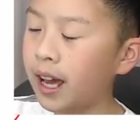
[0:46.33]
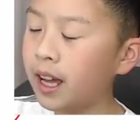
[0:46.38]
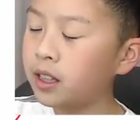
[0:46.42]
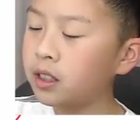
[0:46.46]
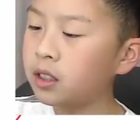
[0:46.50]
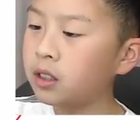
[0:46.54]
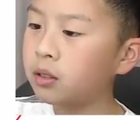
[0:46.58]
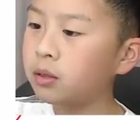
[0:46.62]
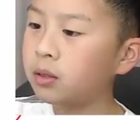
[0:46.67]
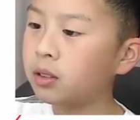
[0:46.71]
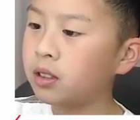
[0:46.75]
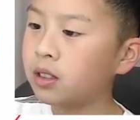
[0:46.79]

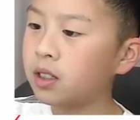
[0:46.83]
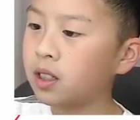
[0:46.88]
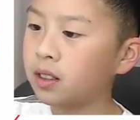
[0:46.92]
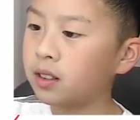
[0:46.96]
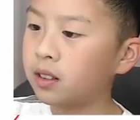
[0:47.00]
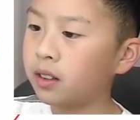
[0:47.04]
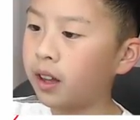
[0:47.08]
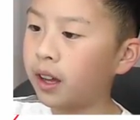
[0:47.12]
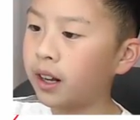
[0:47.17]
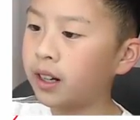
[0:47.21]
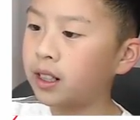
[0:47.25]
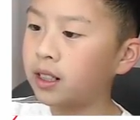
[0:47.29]
We can't
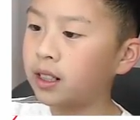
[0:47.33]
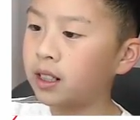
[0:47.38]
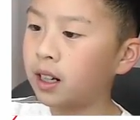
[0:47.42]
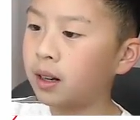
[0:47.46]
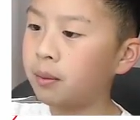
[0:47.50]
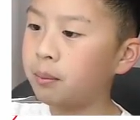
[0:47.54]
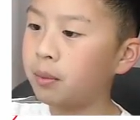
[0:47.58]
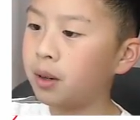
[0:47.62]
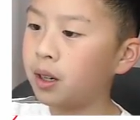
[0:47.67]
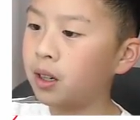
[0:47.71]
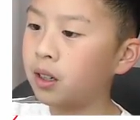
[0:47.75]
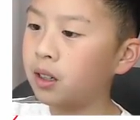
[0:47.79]
use just
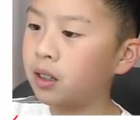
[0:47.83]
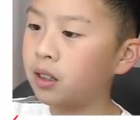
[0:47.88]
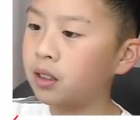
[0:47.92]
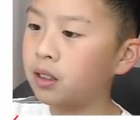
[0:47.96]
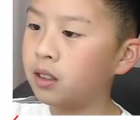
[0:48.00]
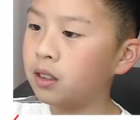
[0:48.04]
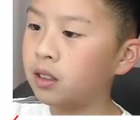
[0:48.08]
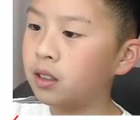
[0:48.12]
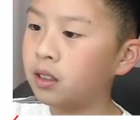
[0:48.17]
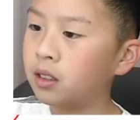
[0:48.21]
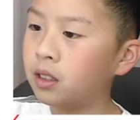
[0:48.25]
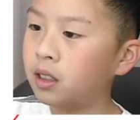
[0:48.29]
any
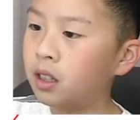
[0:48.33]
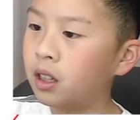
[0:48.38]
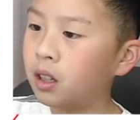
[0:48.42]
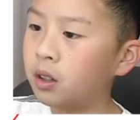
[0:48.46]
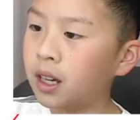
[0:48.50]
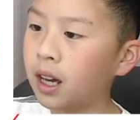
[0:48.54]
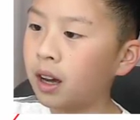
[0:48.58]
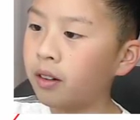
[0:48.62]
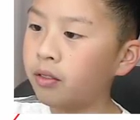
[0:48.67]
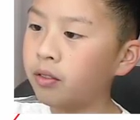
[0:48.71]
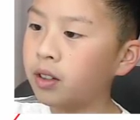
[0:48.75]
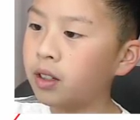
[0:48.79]
number.
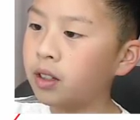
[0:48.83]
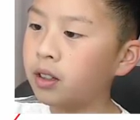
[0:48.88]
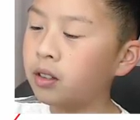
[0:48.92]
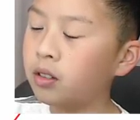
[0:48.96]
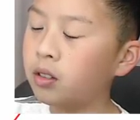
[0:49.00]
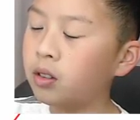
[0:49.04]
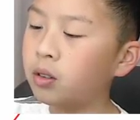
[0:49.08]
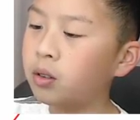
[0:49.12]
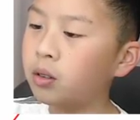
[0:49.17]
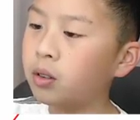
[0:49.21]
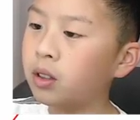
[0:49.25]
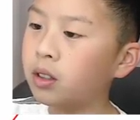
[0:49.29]
We
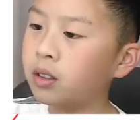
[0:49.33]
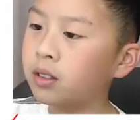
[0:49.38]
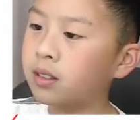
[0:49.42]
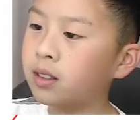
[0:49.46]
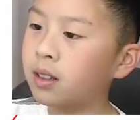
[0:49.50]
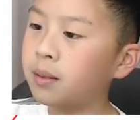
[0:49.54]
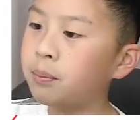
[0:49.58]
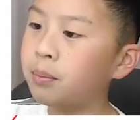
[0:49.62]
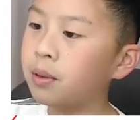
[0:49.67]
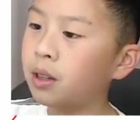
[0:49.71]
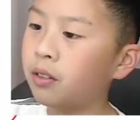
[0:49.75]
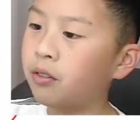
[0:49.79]
have
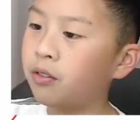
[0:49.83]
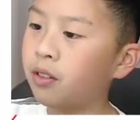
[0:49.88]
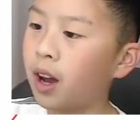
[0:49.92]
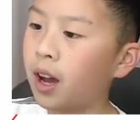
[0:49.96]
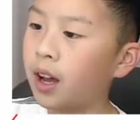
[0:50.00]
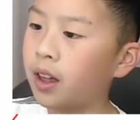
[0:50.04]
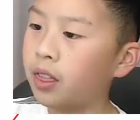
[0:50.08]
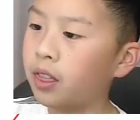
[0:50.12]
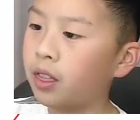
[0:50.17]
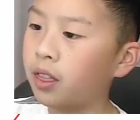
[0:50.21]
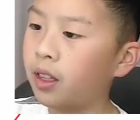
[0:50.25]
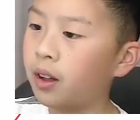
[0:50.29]
to
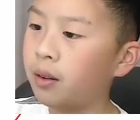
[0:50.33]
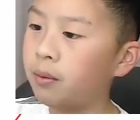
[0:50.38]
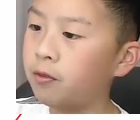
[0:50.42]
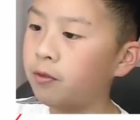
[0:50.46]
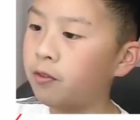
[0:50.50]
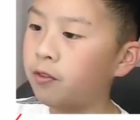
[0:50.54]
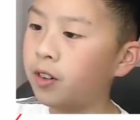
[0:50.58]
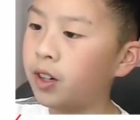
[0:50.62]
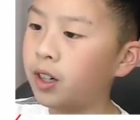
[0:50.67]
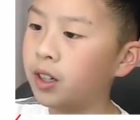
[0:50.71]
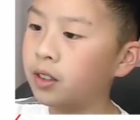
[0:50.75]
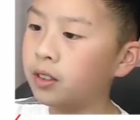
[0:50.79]
simplify
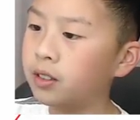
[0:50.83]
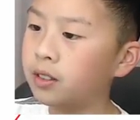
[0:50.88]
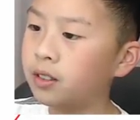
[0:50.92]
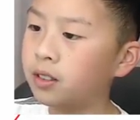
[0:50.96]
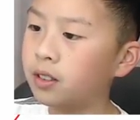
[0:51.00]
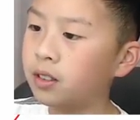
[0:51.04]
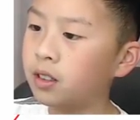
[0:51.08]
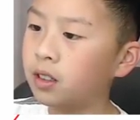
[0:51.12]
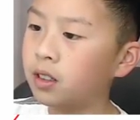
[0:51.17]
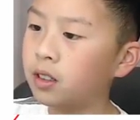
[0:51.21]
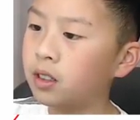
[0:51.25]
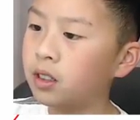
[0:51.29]
them
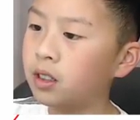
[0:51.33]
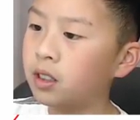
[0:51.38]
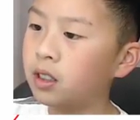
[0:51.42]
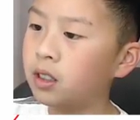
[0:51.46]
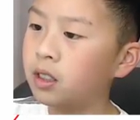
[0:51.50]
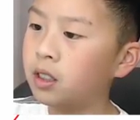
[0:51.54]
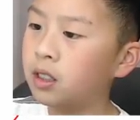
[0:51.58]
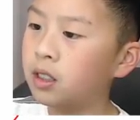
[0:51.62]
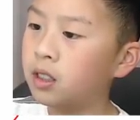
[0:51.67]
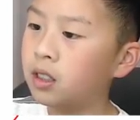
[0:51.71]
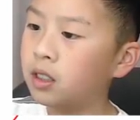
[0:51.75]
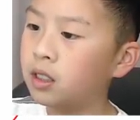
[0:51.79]
first.
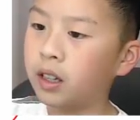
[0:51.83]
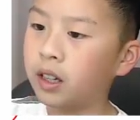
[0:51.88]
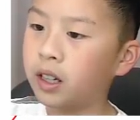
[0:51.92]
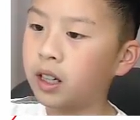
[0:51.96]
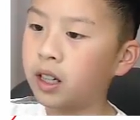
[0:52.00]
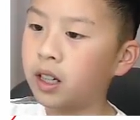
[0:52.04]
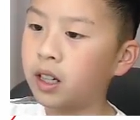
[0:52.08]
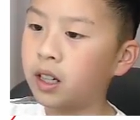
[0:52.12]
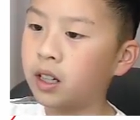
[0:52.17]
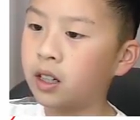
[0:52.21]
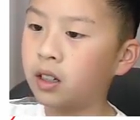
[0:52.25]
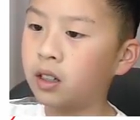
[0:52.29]

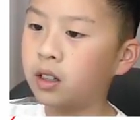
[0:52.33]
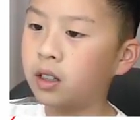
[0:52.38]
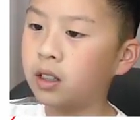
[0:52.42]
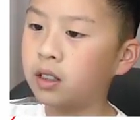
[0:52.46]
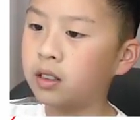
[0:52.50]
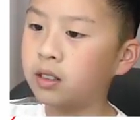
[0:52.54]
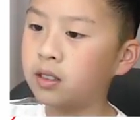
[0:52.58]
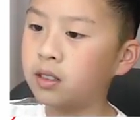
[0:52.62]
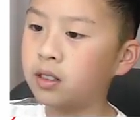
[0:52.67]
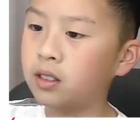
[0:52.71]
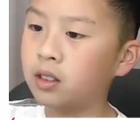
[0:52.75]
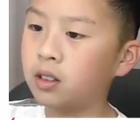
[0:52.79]
Like
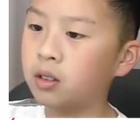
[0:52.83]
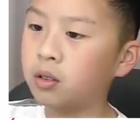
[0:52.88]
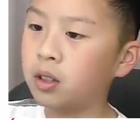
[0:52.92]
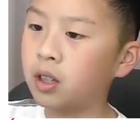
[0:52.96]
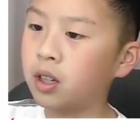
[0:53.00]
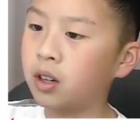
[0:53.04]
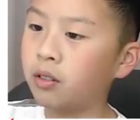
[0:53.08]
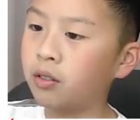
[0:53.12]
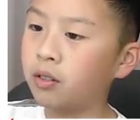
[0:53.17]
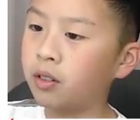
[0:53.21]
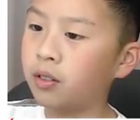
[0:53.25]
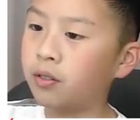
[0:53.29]
here,
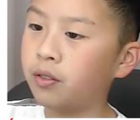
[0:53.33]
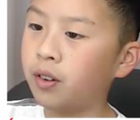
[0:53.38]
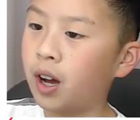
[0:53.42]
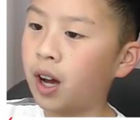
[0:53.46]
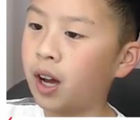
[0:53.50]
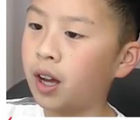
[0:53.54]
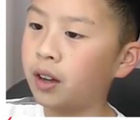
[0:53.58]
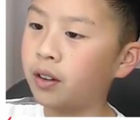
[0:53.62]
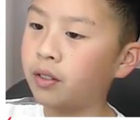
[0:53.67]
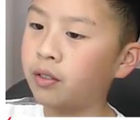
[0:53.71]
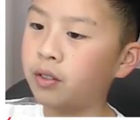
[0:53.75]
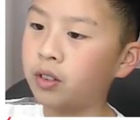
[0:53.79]
it's
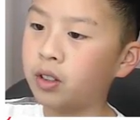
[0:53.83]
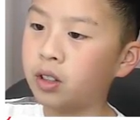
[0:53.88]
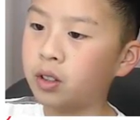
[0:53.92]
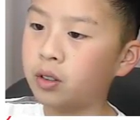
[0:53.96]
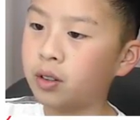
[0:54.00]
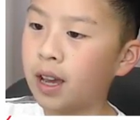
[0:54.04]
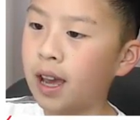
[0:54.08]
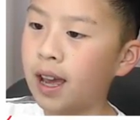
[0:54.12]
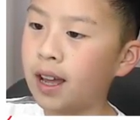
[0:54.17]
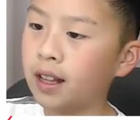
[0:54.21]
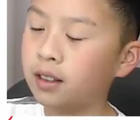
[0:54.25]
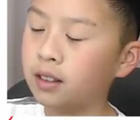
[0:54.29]

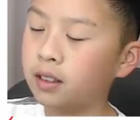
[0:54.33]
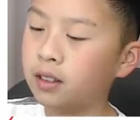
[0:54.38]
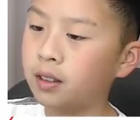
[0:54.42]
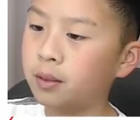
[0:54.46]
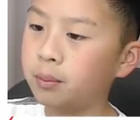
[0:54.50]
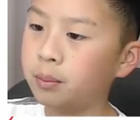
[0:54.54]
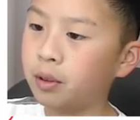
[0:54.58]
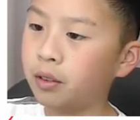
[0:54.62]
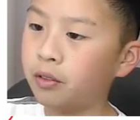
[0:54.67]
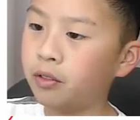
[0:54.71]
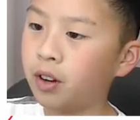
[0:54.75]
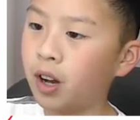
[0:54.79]
3/5. You
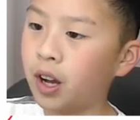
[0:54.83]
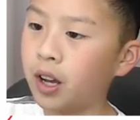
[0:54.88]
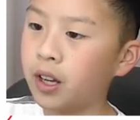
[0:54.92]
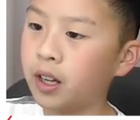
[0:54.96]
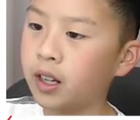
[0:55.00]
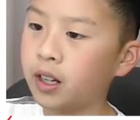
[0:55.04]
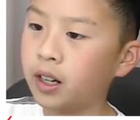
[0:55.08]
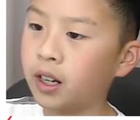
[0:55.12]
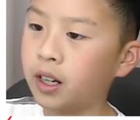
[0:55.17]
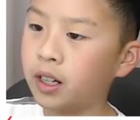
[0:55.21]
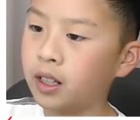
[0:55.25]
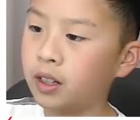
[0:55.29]
can't
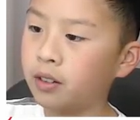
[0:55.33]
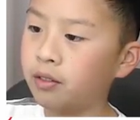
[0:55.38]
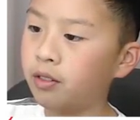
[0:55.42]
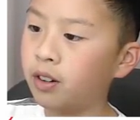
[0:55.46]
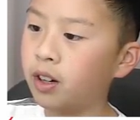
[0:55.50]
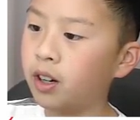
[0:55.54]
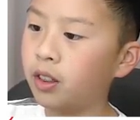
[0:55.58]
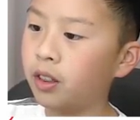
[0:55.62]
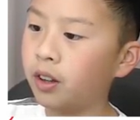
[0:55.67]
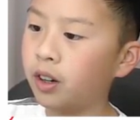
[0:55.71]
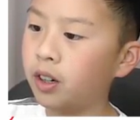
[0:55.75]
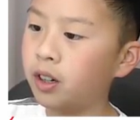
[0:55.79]
simplify it
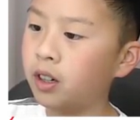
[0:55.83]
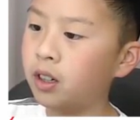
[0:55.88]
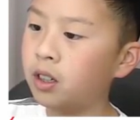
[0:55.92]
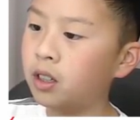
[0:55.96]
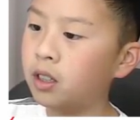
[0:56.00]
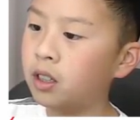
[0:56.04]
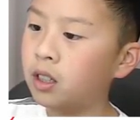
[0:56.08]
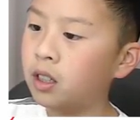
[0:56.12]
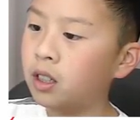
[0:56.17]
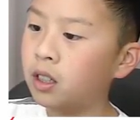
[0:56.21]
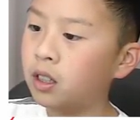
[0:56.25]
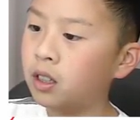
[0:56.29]
any
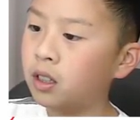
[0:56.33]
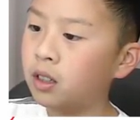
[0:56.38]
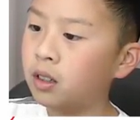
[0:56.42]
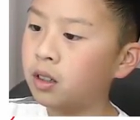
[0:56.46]
further.